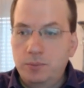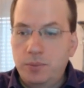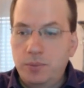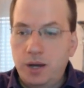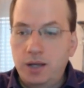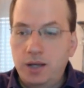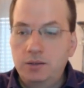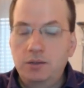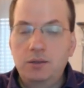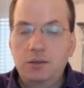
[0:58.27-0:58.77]

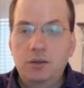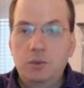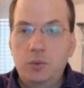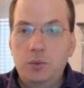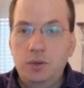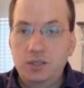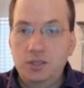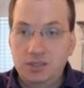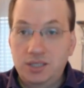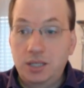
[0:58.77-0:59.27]
but
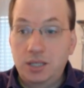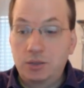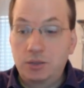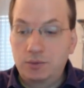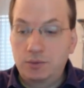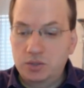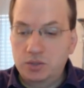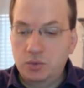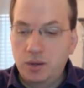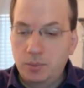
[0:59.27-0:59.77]
with the state
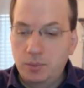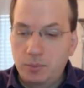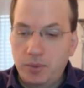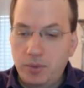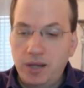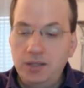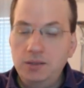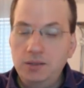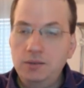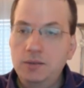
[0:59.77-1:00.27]
of Israel,
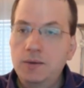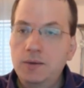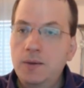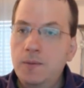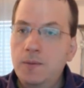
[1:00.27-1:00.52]
but